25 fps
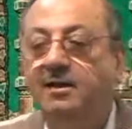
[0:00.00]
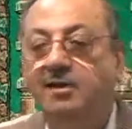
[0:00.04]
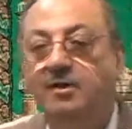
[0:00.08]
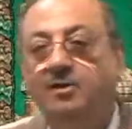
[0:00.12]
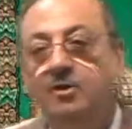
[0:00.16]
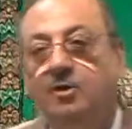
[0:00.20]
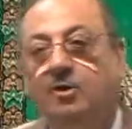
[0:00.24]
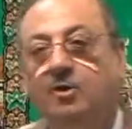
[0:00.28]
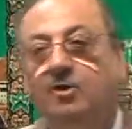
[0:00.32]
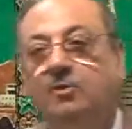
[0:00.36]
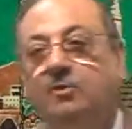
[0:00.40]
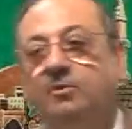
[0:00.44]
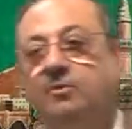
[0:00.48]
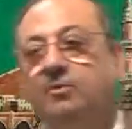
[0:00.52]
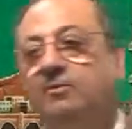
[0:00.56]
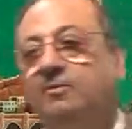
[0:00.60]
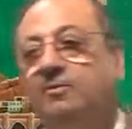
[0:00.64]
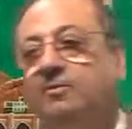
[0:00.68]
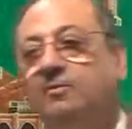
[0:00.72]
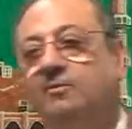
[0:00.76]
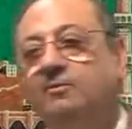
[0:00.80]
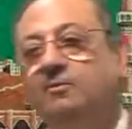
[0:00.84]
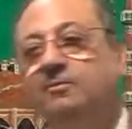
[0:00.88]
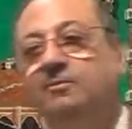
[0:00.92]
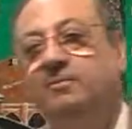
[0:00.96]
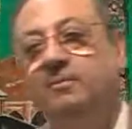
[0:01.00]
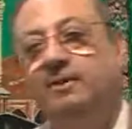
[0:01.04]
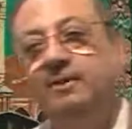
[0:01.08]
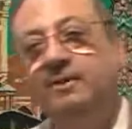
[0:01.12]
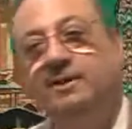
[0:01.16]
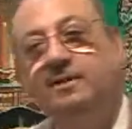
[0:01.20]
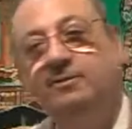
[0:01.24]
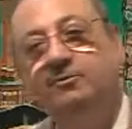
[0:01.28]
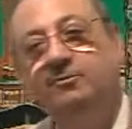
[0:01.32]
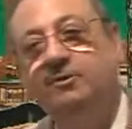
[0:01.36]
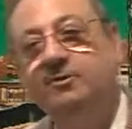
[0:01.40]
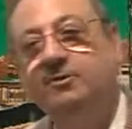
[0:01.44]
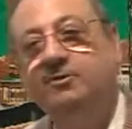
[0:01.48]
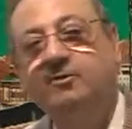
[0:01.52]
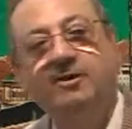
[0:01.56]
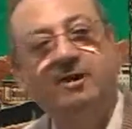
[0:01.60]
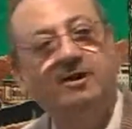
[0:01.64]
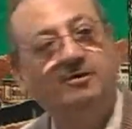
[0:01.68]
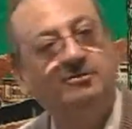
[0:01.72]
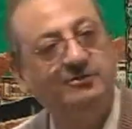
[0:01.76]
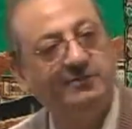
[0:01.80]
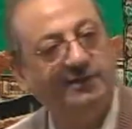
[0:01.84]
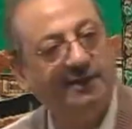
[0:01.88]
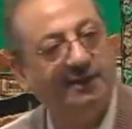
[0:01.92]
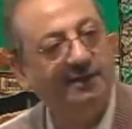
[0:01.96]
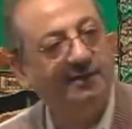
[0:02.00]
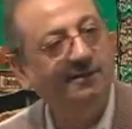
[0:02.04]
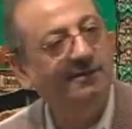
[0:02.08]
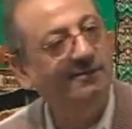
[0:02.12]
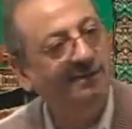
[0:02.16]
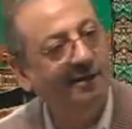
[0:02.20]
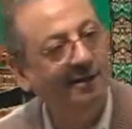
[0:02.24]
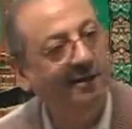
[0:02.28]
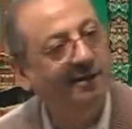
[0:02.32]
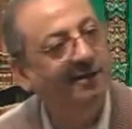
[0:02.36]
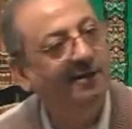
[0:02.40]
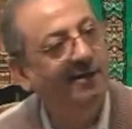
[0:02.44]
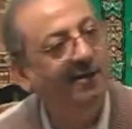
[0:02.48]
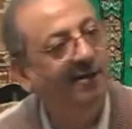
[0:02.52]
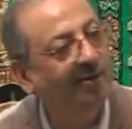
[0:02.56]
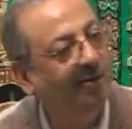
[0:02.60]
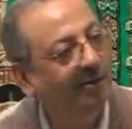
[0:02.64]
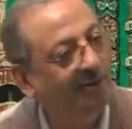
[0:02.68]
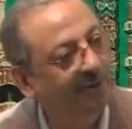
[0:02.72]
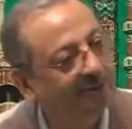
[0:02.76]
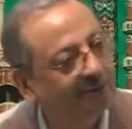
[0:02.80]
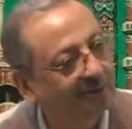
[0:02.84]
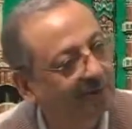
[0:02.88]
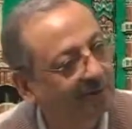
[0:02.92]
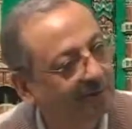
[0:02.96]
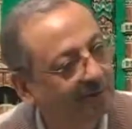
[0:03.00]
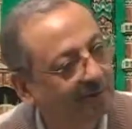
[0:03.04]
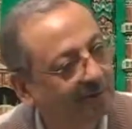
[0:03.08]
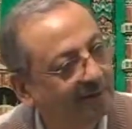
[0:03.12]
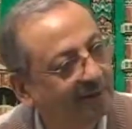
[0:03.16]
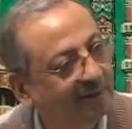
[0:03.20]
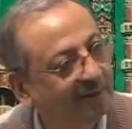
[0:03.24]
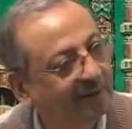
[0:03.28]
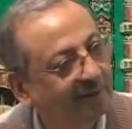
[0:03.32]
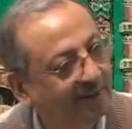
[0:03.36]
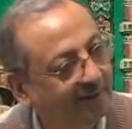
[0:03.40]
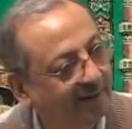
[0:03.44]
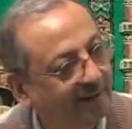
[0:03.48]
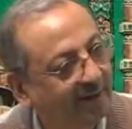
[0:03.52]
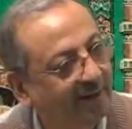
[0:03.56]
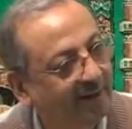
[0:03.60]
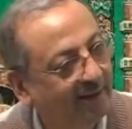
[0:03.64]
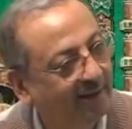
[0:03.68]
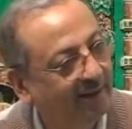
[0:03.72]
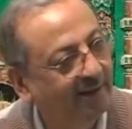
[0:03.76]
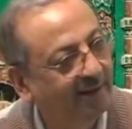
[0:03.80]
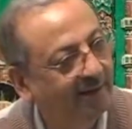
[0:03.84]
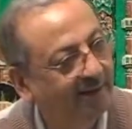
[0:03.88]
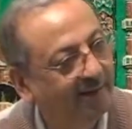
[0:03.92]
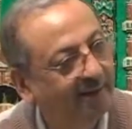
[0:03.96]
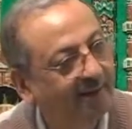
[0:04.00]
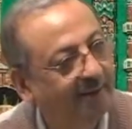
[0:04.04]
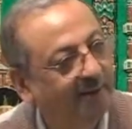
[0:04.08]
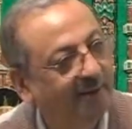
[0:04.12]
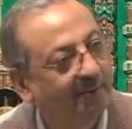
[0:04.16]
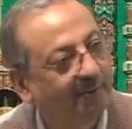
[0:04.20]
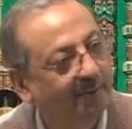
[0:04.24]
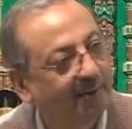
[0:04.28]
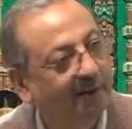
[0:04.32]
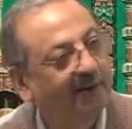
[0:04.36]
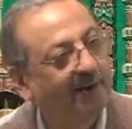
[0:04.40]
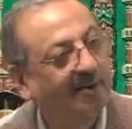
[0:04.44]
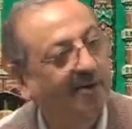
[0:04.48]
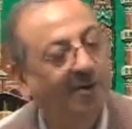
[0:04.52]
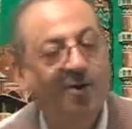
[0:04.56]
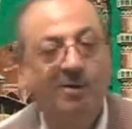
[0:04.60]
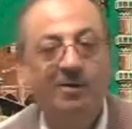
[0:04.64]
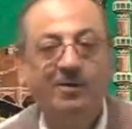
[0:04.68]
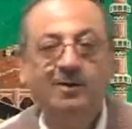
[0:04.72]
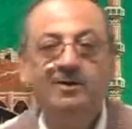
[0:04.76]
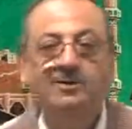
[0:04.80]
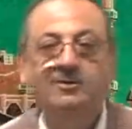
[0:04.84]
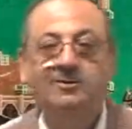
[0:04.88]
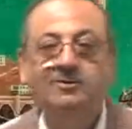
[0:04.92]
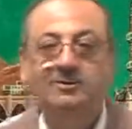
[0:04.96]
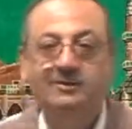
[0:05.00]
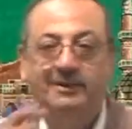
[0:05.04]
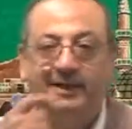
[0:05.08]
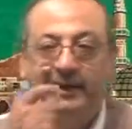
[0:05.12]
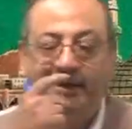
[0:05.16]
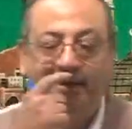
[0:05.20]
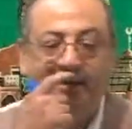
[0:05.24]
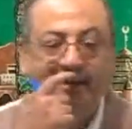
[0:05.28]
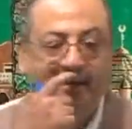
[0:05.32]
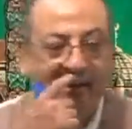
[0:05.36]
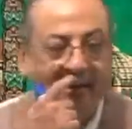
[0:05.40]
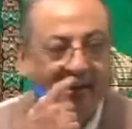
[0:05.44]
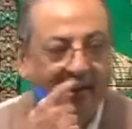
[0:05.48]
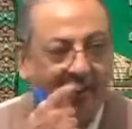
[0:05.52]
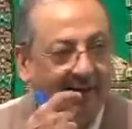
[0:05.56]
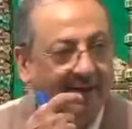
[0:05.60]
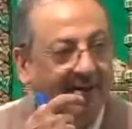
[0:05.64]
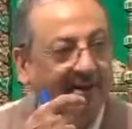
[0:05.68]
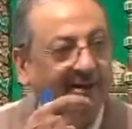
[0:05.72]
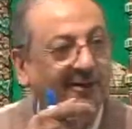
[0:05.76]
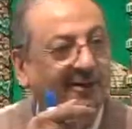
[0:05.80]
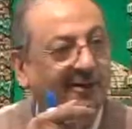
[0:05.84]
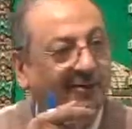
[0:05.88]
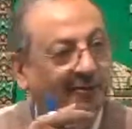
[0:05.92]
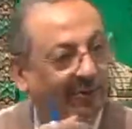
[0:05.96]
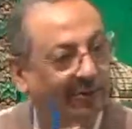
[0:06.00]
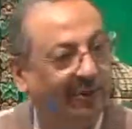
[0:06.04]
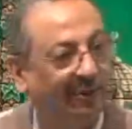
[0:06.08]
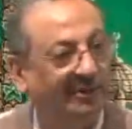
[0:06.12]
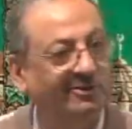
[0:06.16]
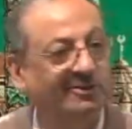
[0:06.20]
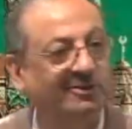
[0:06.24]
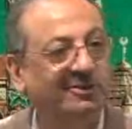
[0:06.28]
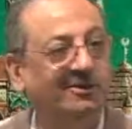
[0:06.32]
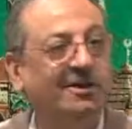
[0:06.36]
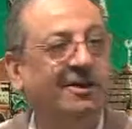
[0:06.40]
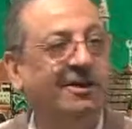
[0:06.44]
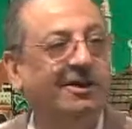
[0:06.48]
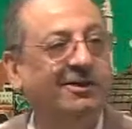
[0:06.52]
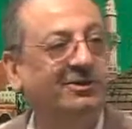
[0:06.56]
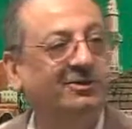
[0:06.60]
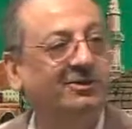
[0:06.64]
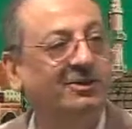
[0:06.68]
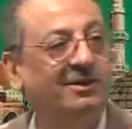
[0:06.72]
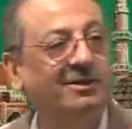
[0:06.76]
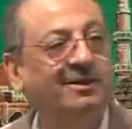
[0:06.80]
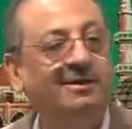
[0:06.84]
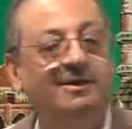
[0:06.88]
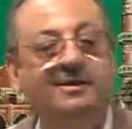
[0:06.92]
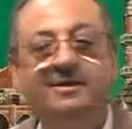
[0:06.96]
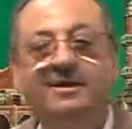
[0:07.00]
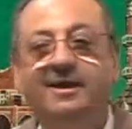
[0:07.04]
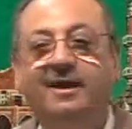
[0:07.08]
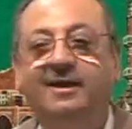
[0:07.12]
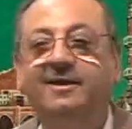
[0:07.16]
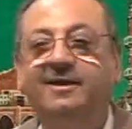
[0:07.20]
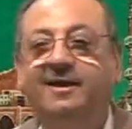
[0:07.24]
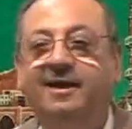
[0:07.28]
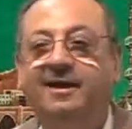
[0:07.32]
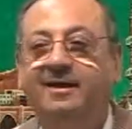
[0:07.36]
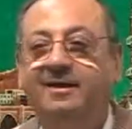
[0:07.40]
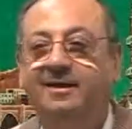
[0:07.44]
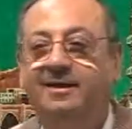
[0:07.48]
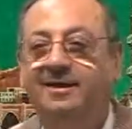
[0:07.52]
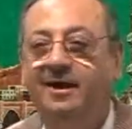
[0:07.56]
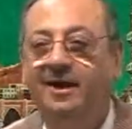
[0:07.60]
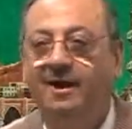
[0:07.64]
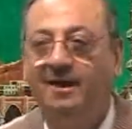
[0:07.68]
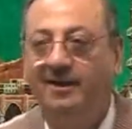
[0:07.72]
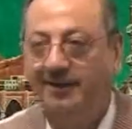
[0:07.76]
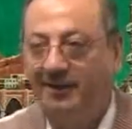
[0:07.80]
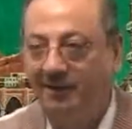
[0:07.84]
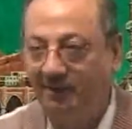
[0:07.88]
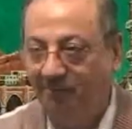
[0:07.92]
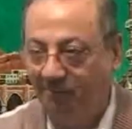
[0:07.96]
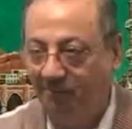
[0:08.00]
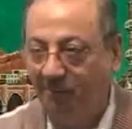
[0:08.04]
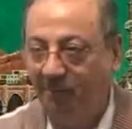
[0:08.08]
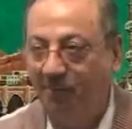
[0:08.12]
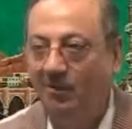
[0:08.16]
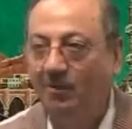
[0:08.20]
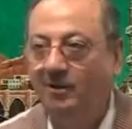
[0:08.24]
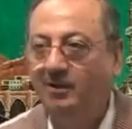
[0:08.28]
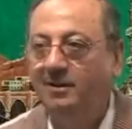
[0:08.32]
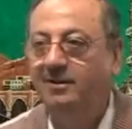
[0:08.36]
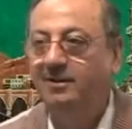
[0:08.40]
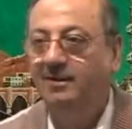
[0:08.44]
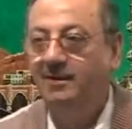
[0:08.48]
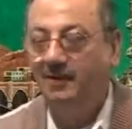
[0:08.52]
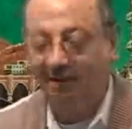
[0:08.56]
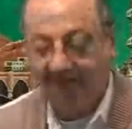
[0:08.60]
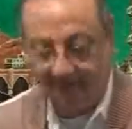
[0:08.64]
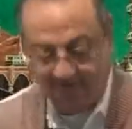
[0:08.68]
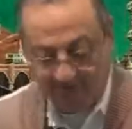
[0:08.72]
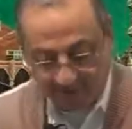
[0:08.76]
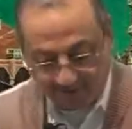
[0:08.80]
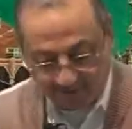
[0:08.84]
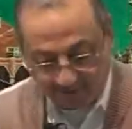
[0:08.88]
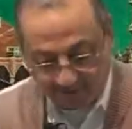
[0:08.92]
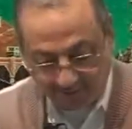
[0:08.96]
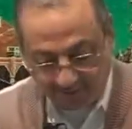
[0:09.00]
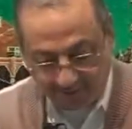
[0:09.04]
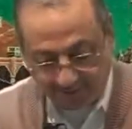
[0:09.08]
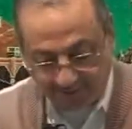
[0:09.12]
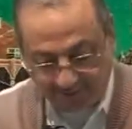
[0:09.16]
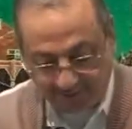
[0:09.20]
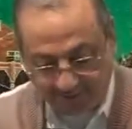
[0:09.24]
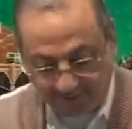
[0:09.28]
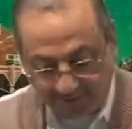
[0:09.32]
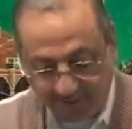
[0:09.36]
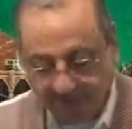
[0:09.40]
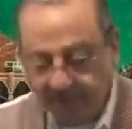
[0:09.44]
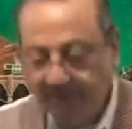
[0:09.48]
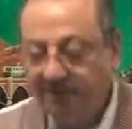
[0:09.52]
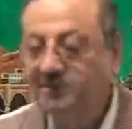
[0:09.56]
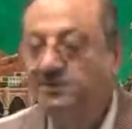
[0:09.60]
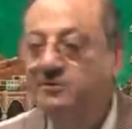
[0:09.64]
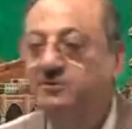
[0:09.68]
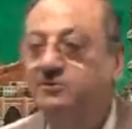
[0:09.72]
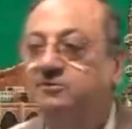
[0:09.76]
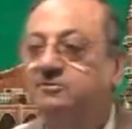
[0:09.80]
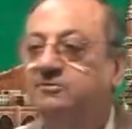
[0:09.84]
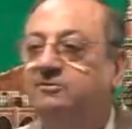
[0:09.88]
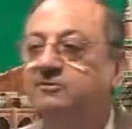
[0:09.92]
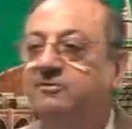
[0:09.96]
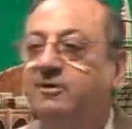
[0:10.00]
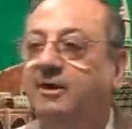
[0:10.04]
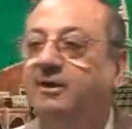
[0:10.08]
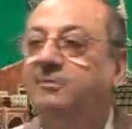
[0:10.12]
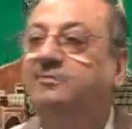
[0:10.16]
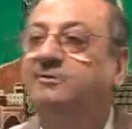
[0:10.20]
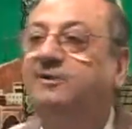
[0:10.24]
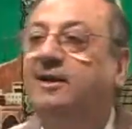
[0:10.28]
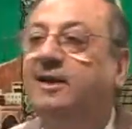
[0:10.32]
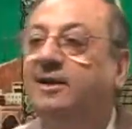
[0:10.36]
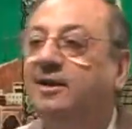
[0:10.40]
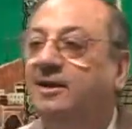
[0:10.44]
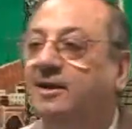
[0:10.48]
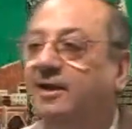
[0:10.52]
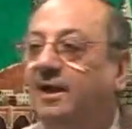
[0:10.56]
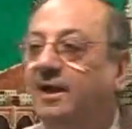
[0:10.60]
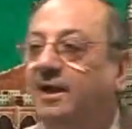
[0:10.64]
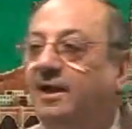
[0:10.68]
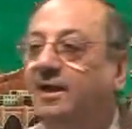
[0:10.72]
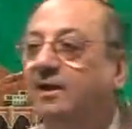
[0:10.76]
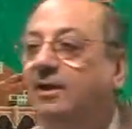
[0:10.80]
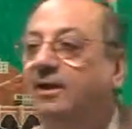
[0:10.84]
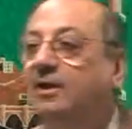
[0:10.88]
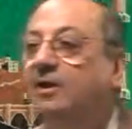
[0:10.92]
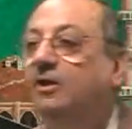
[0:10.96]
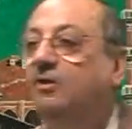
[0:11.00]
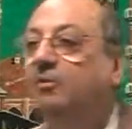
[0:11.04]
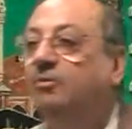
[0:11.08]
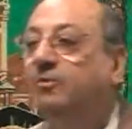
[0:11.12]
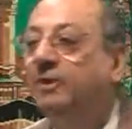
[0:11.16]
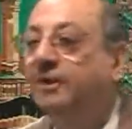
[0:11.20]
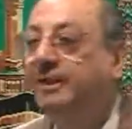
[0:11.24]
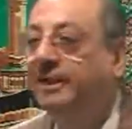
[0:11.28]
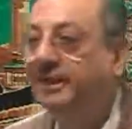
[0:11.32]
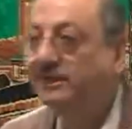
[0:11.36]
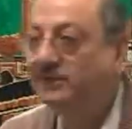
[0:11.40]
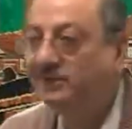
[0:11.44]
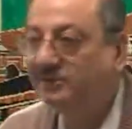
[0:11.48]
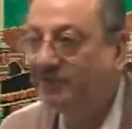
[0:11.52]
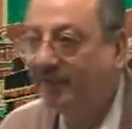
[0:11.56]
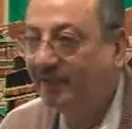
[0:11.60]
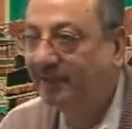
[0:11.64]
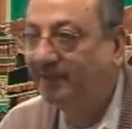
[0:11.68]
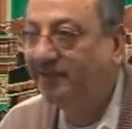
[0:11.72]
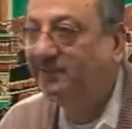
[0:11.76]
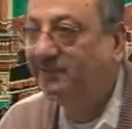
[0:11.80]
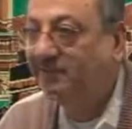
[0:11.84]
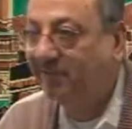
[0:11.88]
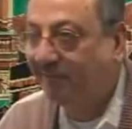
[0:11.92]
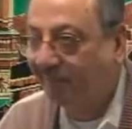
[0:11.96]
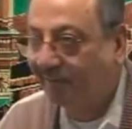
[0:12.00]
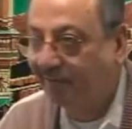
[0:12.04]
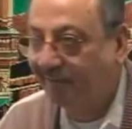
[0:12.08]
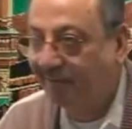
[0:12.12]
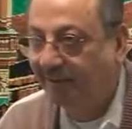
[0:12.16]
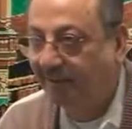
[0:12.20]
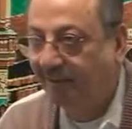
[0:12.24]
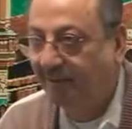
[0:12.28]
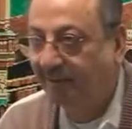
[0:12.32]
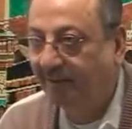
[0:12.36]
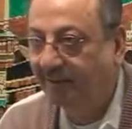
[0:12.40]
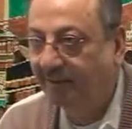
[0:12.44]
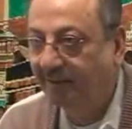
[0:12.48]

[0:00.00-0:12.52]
Now, brother, we could have said tilka also. But in order to take her into consideration and get her involved, we can, from tilka, we can say tilki.